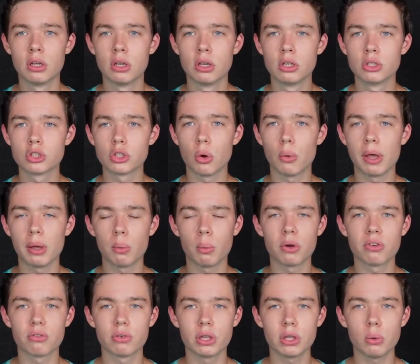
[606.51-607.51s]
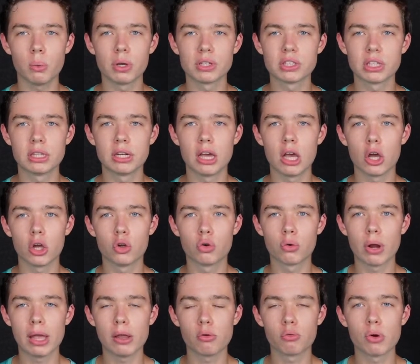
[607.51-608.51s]
so it really wasn't a
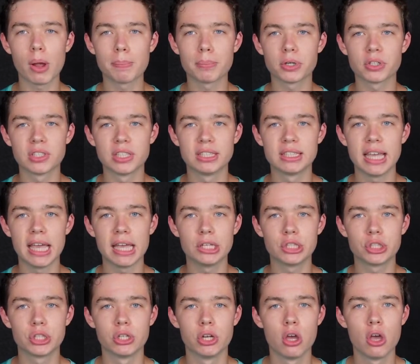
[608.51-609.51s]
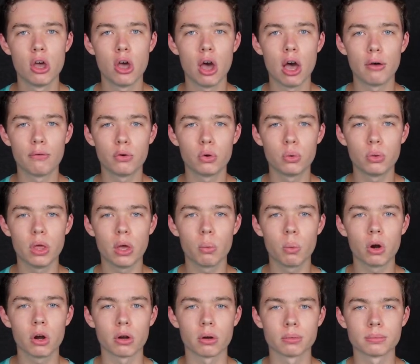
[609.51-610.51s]
great representation of who they
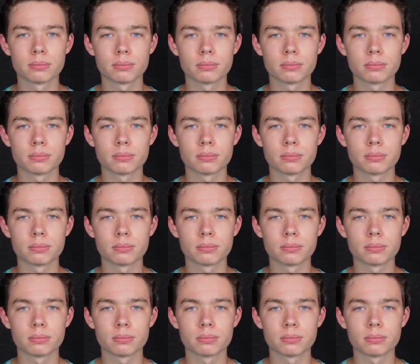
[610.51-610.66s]
were.